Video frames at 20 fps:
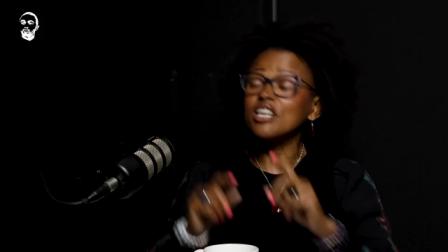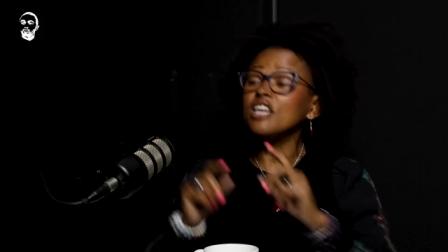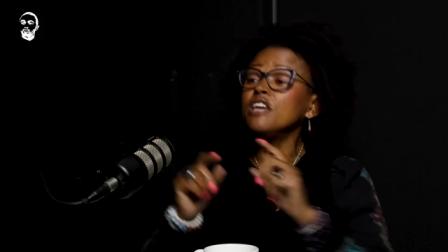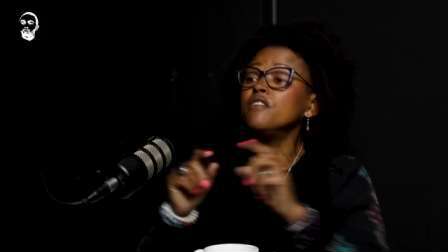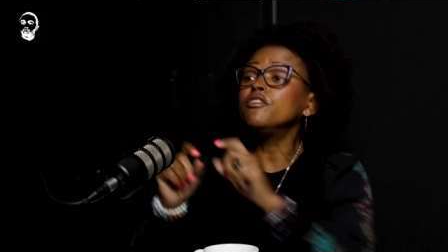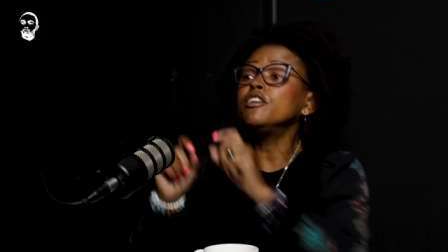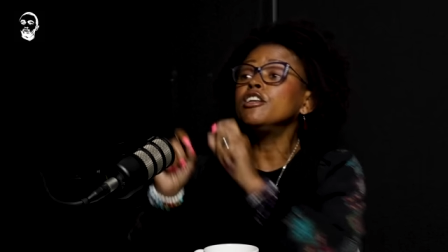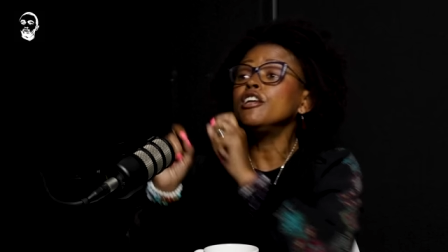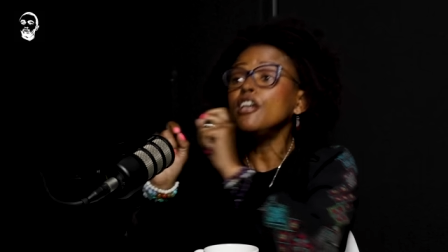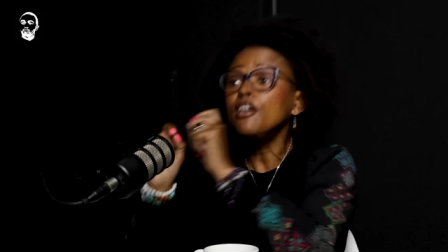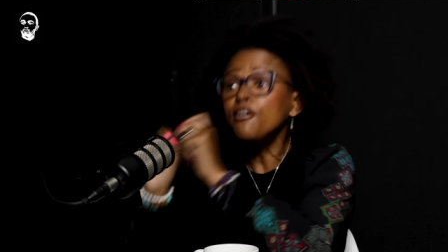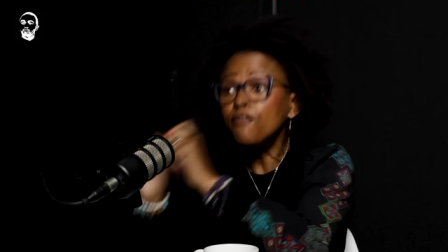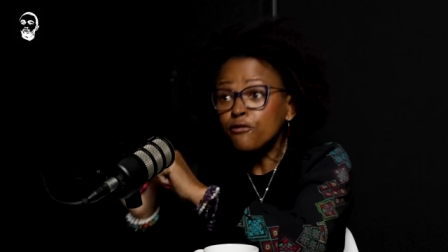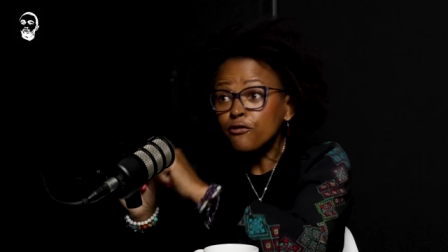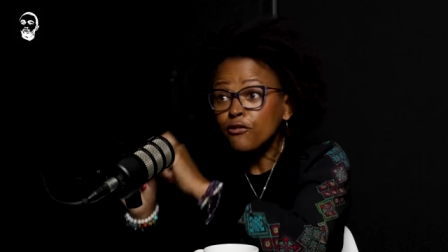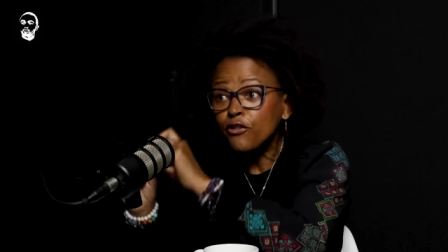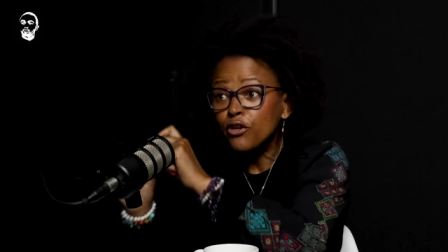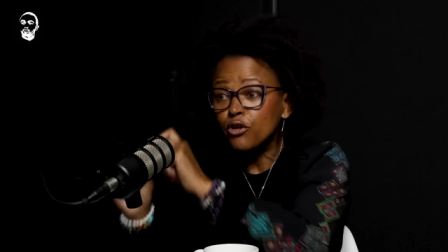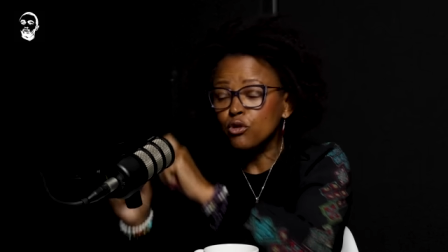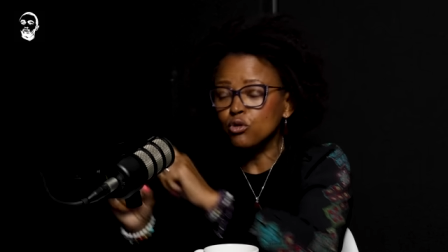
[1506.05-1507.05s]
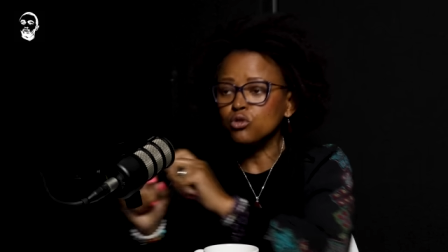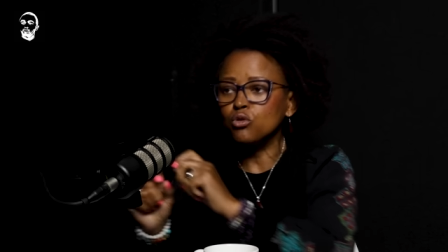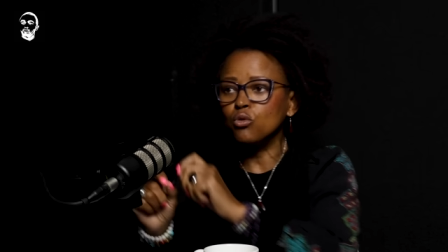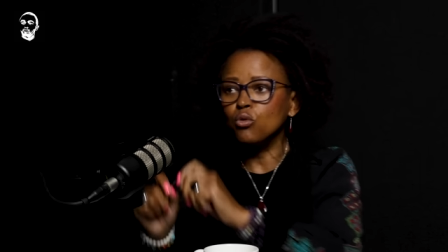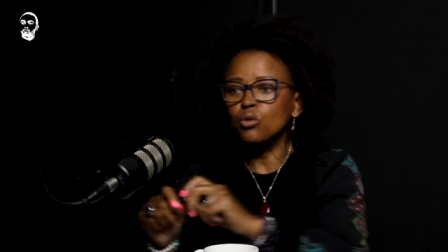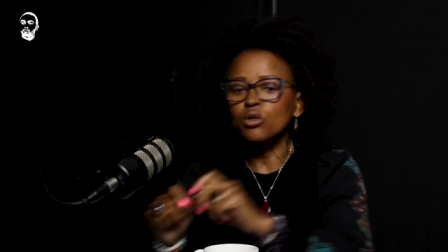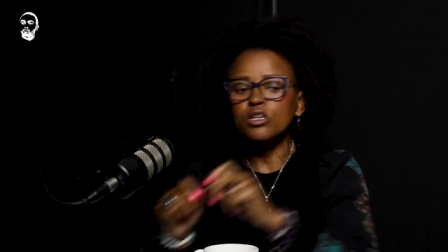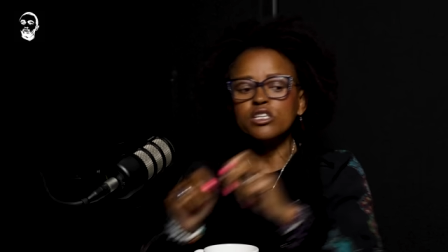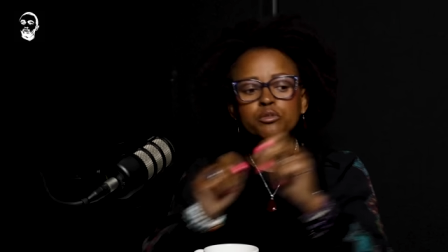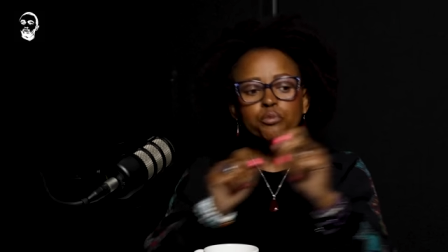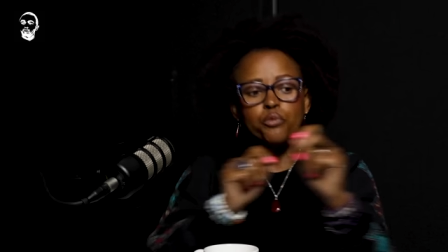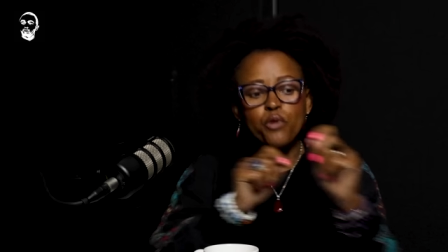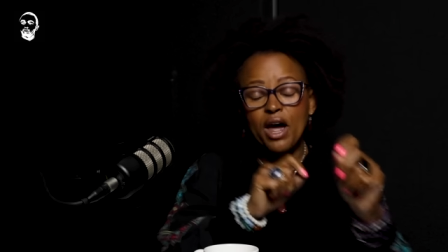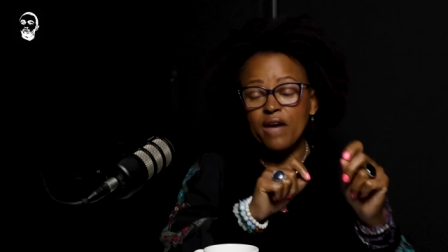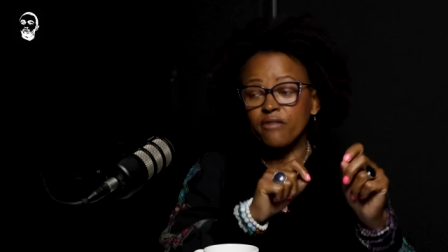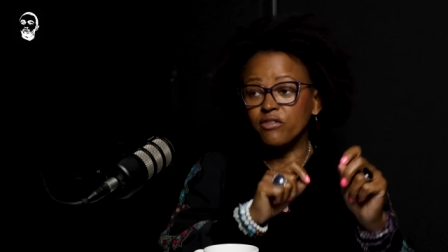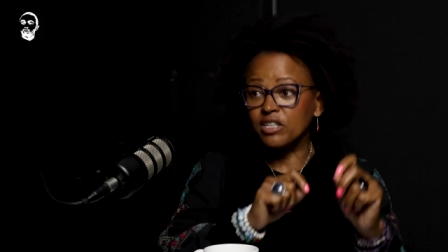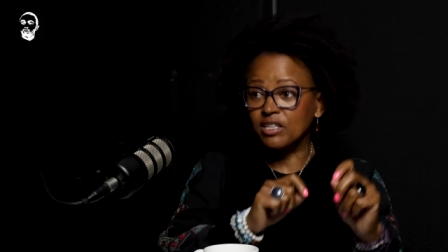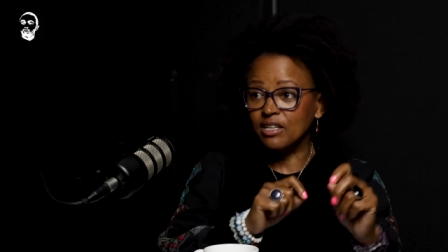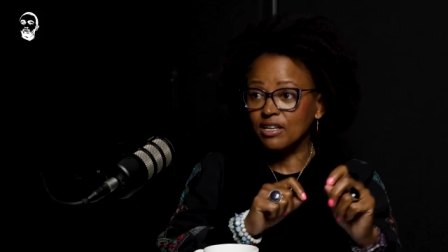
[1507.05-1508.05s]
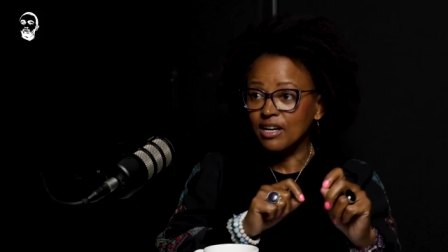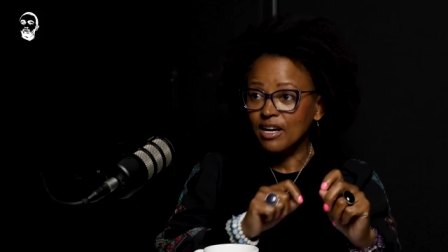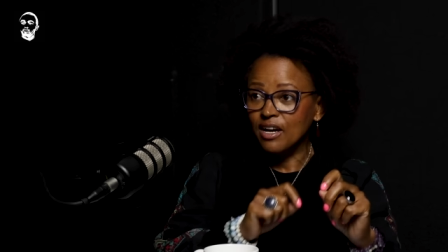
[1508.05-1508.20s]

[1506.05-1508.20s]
even if your school is private,